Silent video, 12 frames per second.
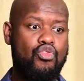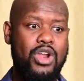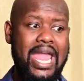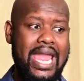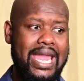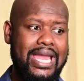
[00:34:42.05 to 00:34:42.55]

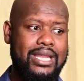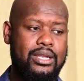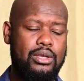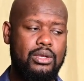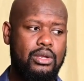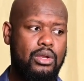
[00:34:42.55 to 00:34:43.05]

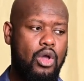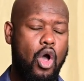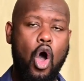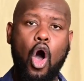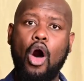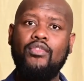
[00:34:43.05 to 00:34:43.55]
reign
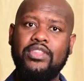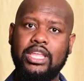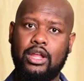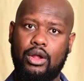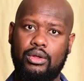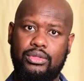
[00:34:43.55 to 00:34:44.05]
on the
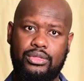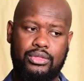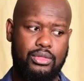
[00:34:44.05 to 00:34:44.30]
earth.